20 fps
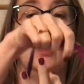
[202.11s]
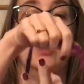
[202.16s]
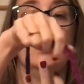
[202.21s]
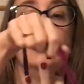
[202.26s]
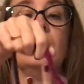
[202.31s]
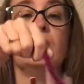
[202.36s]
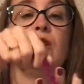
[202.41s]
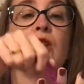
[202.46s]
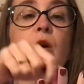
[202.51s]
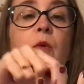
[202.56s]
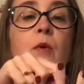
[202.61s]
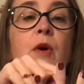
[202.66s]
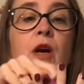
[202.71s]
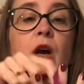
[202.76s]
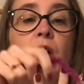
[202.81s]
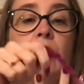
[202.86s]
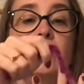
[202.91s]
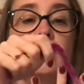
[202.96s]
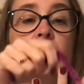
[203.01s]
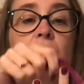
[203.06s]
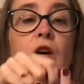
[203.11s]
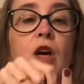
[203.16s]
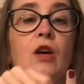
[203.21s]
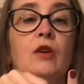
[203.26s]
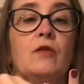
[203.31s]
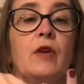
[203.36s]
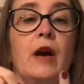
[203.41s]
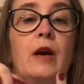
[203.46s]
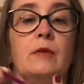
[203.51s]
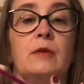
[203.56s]
So we're going to go
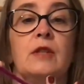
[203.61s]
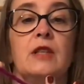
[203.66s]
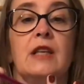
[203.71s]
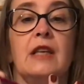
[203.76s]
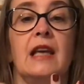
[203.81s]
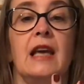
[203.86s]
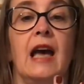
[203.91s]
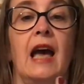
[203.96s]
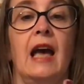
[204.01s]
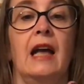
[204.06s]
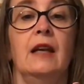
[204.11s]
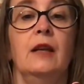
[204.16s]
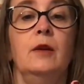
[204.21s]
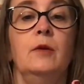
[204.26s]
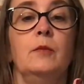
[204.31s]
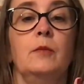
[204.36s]
around again,